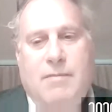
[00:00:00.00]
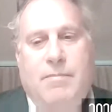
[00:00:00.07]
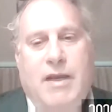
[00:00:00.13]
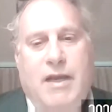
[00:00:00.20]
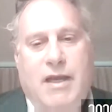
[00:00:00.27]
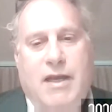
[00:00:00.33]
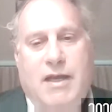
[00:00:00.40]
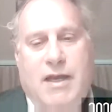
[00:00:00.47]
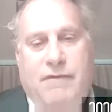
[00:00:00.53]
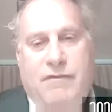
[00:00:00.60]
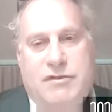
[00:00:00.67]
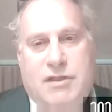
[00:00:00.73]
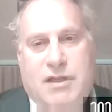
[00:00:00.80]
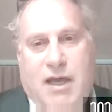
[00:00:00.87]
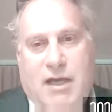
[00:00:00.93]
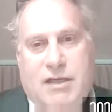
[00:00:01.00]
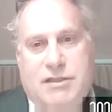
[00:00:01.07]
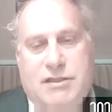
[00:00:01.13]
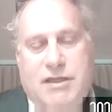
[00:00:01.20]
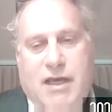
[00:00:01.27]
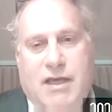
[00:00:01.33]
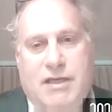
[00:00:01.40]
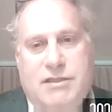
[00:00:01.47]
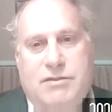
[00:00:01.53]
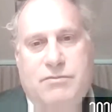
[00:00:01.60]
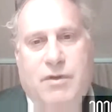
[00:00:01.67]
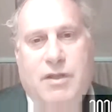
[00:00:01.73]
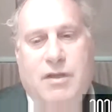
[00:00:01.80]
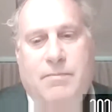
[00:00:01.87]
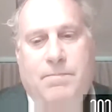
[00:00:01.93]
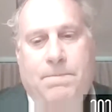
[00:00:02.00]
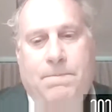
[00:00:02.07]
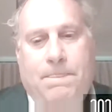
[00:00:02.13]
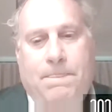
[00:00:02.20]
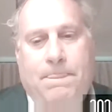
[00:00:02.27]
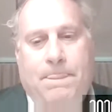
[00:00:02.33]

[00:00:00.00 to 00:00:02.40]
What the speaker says: but he didn't have his glasses cases with him.